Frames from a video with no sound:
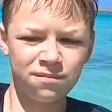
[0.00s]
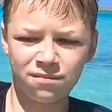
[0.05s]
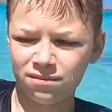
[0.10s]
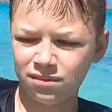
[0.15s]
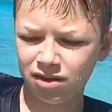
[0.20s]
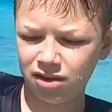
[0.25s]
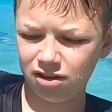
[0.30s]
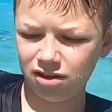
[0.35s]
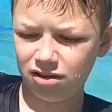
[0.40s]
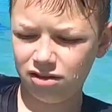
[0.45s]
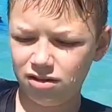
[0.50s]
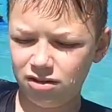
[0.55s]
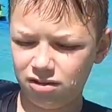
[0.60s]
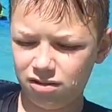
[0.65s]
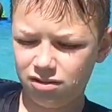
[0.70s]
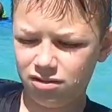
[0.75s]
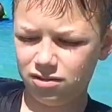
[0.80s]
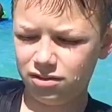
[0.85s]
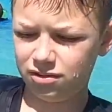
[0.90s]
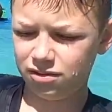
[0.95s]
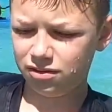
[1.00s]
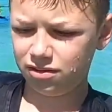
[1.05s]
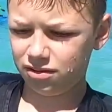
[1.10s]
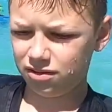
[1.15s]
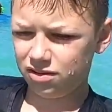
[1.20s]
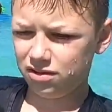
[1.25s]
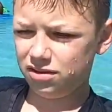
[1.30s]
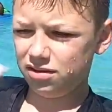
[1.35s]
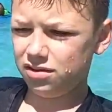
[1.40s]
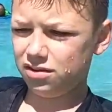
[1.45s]
mask here. This had to get a
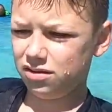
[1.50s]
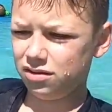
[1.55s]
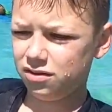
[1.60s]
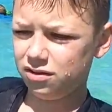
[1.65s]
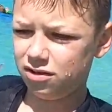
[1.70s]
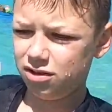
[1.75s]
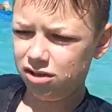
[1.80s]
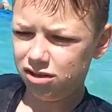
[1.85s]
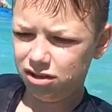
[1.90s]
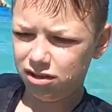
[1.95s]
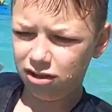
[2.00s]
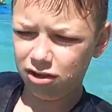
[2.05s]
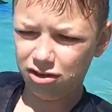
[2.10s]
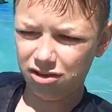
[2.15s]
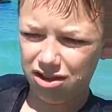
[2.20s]
little bit tighter.